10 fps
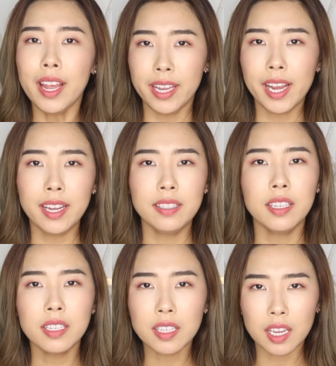Hey guys,
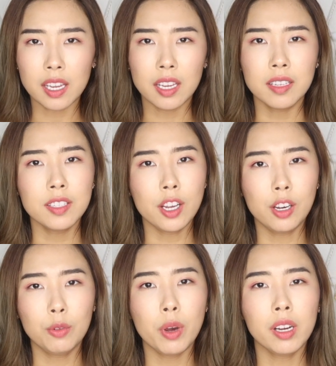this is Kiki.
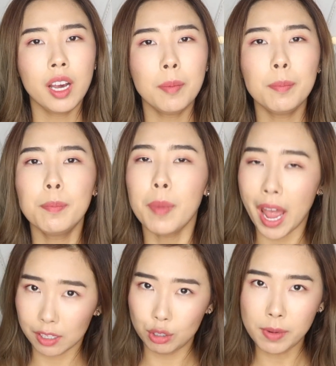So welcome
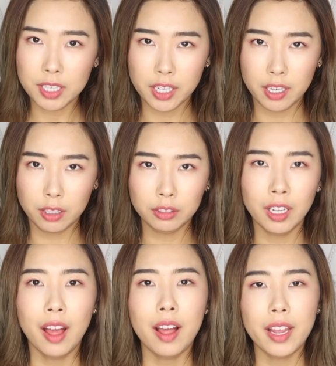back to my channel,
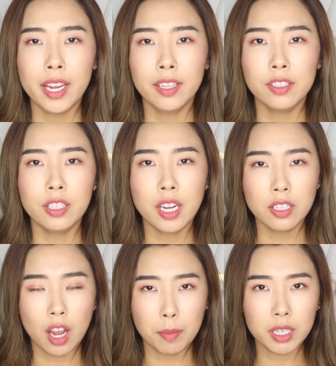and
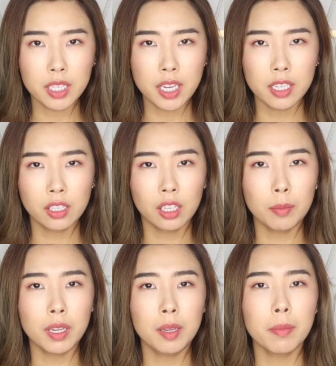today's topic is
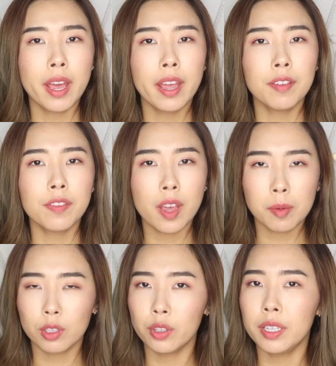gonna be my
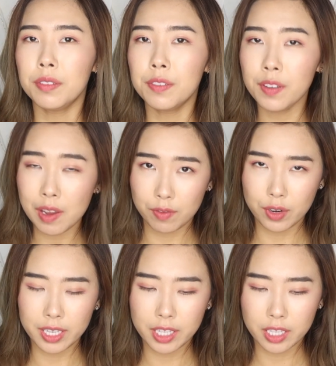February
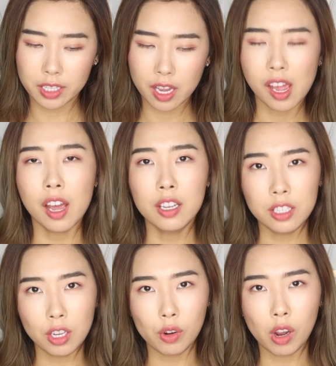favorites.
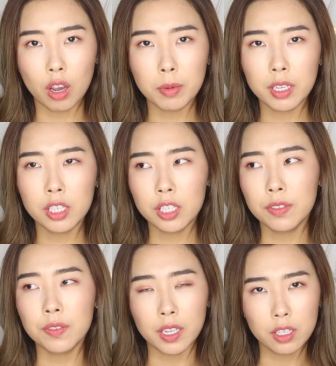So all my
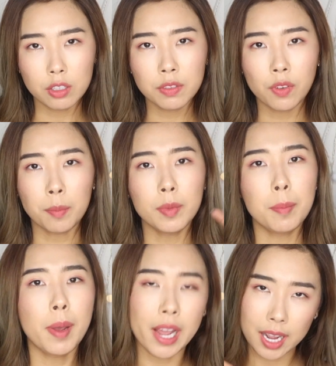videos from the
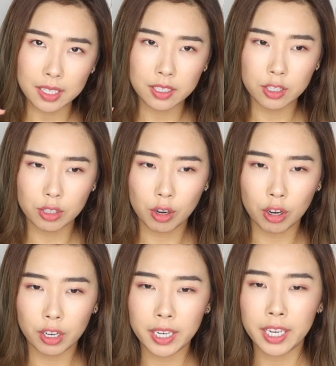past
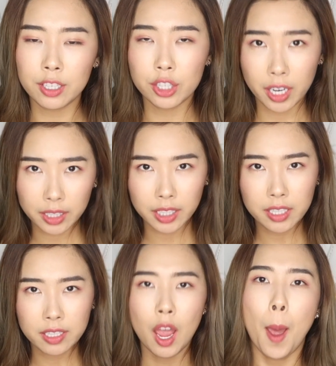are in
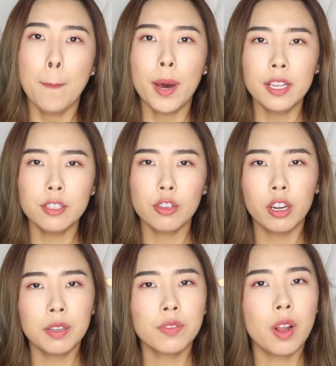Chinese, but
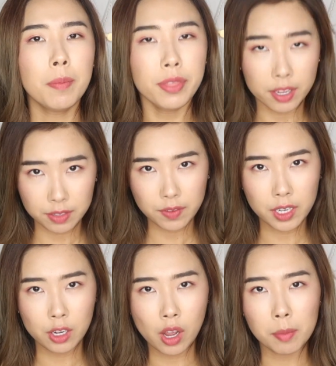starting from this
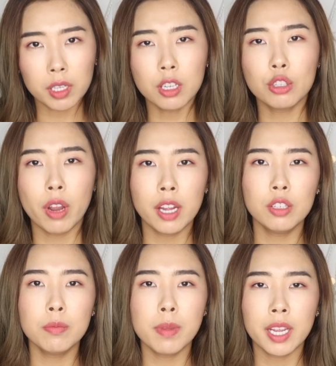video, I'm gonna try
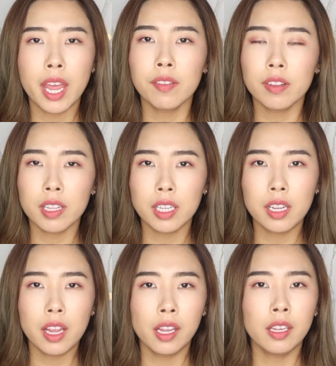to make
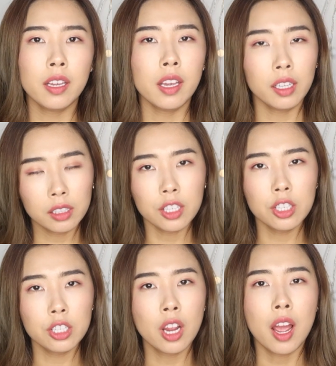everything in
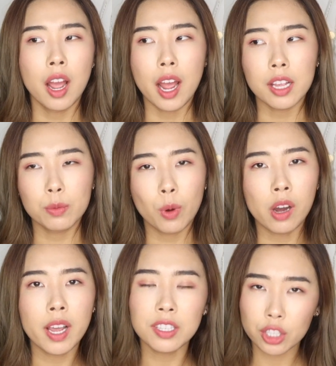English as
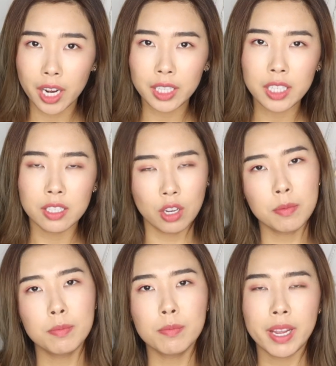well as Chinese. So
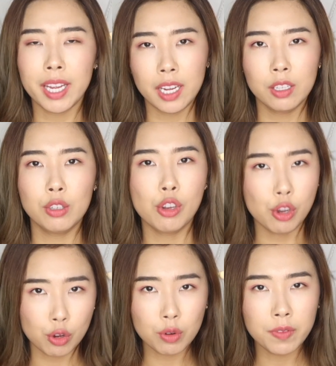I'm making
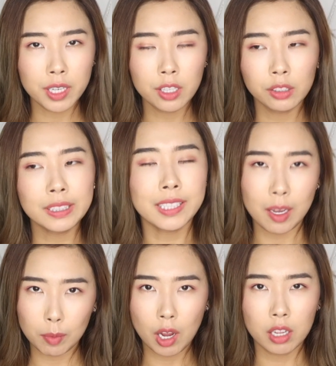two videos,
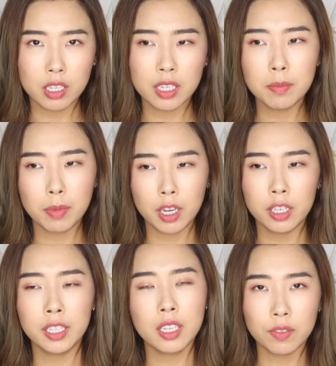same content,
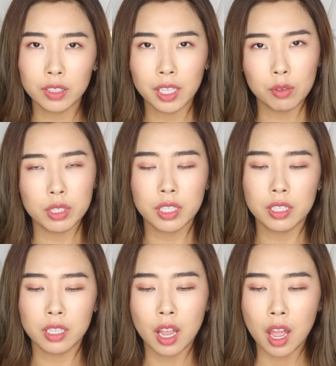but in different
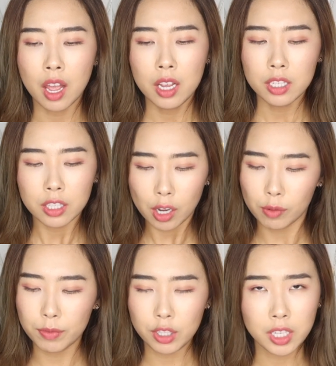languages. So
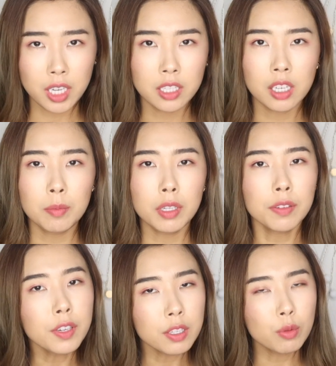today is gonna be the
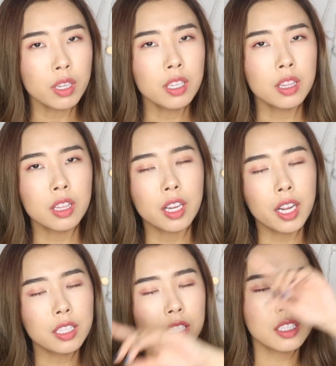first one.
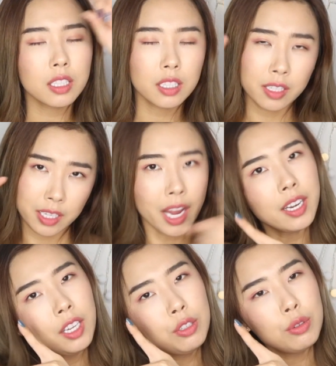Let's
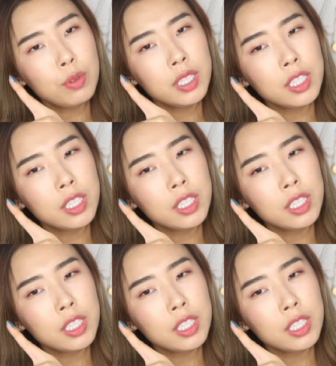get into